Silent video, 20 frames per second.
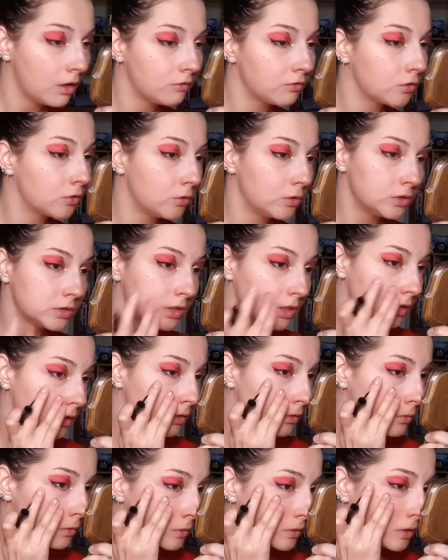of course
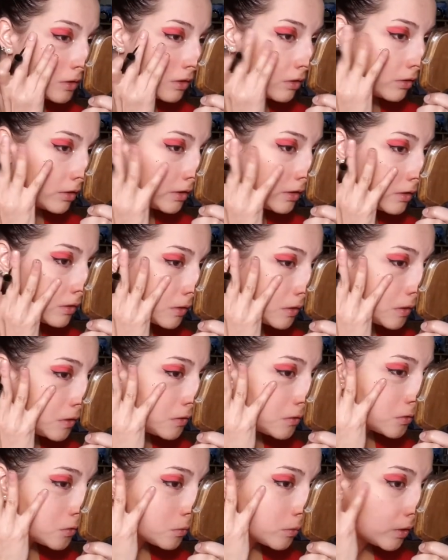getting all the liner
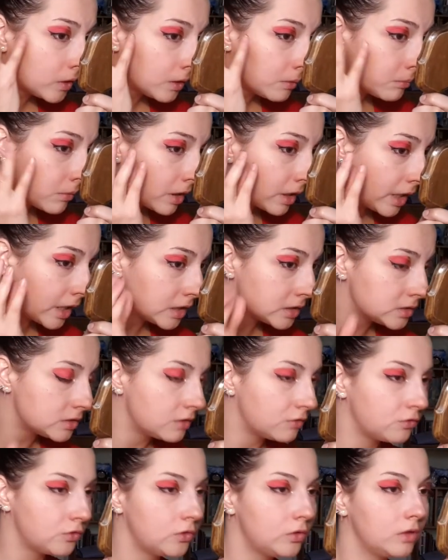here as well and my hands
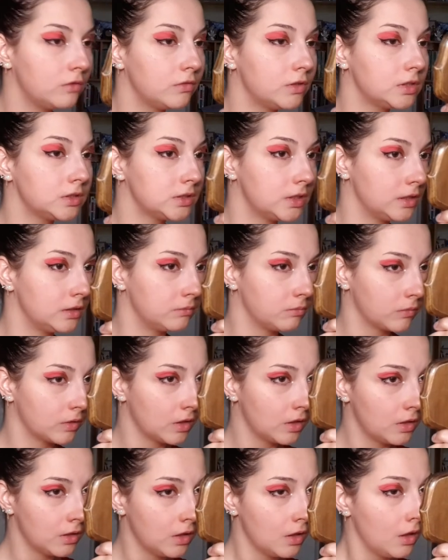are full of it and
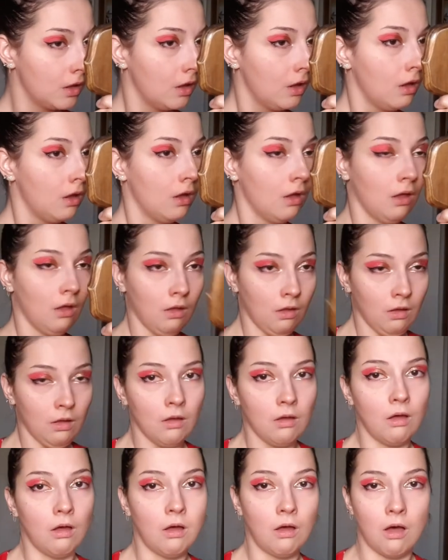
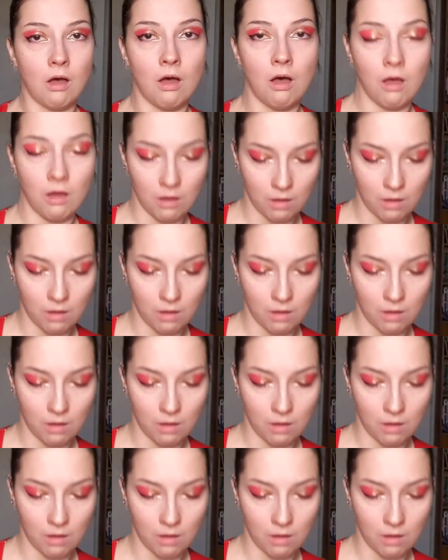oh,